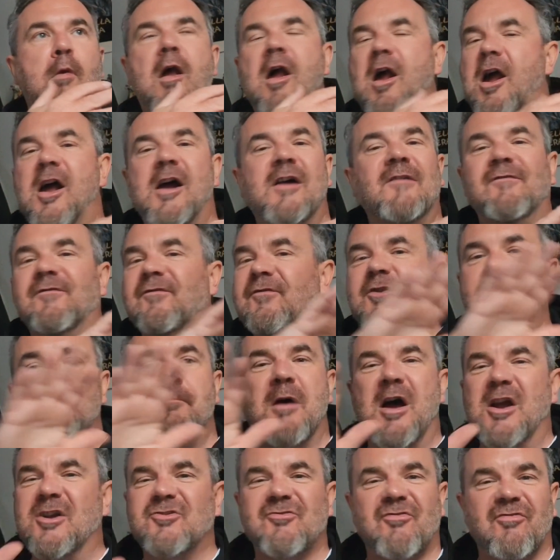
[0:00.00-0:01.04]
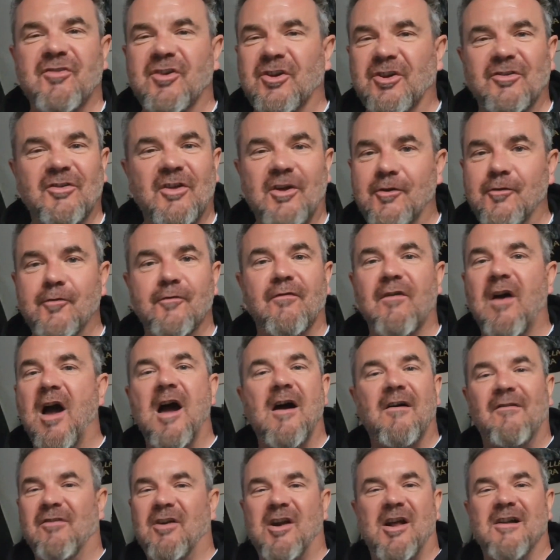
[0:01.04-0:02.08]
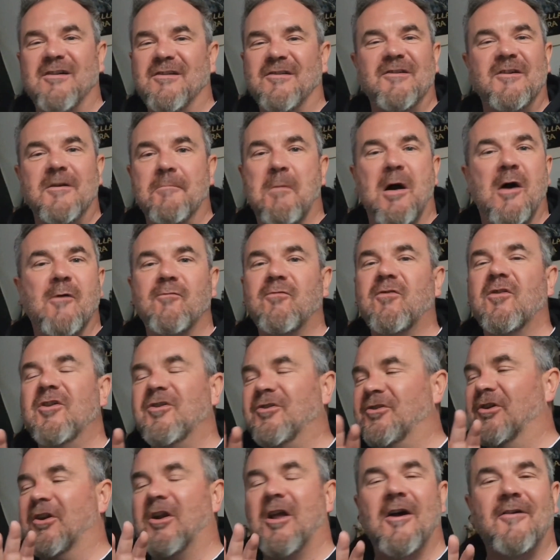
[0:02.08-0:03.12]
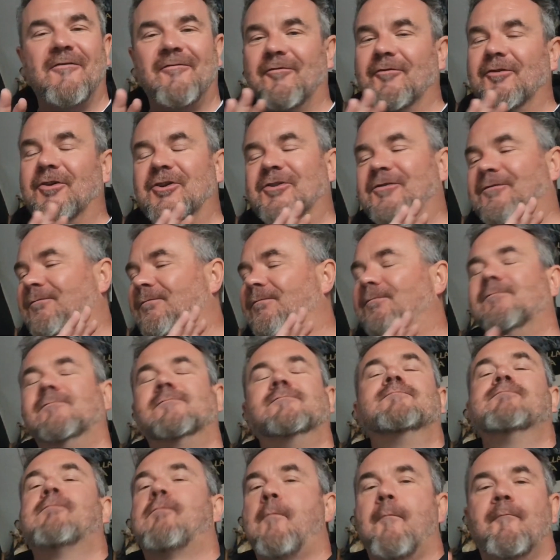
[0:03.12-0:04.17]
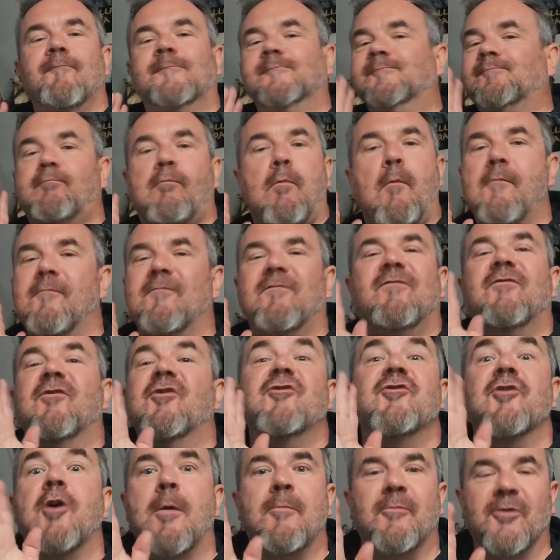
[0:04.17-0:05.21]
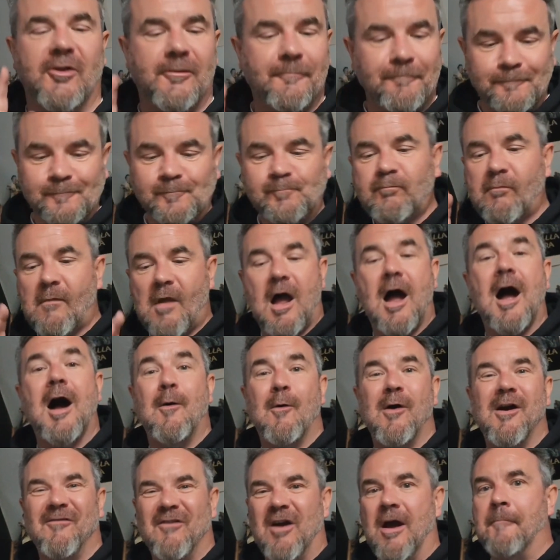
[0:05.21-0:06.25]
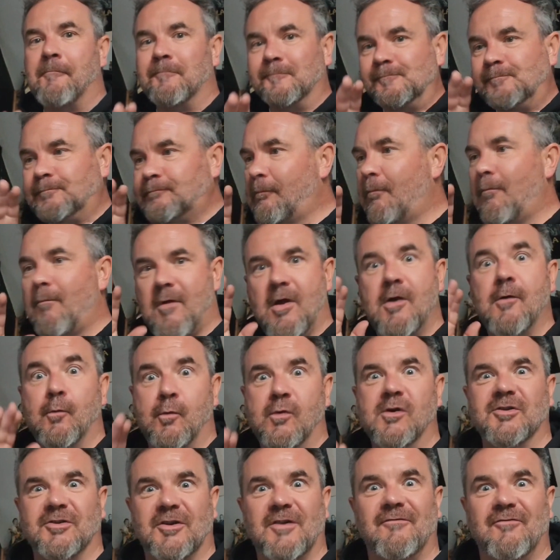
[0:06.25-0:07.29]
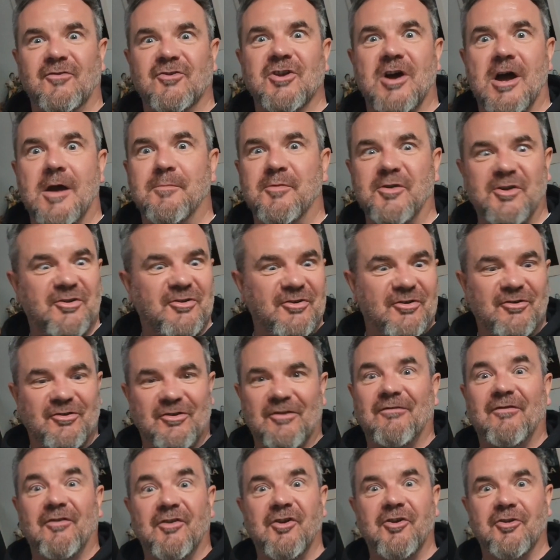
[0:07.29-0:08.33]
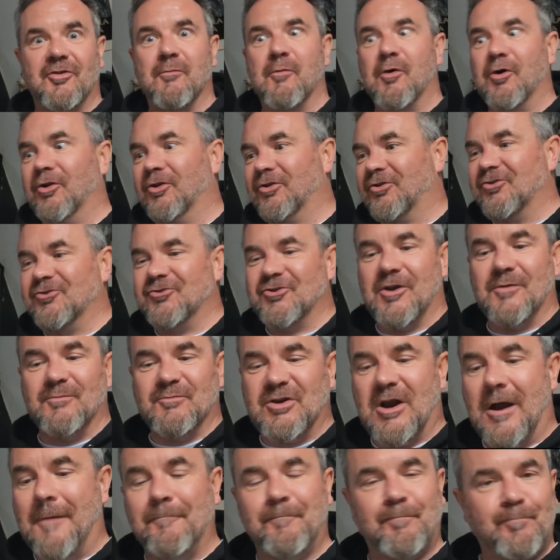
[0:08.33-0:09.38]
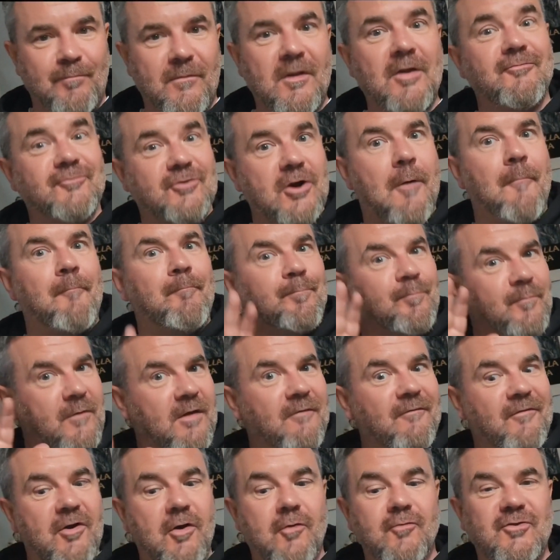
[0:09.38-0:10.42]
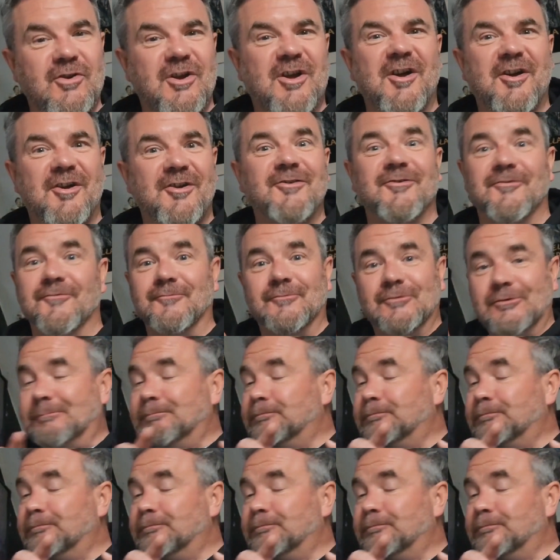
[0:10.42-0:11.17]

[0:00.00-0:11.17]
every best thing that you've ever had in your mouth in your life. It's phenomenal. However, it will give you diabetes if you eat them all at the same time. So, if you order Gideon's,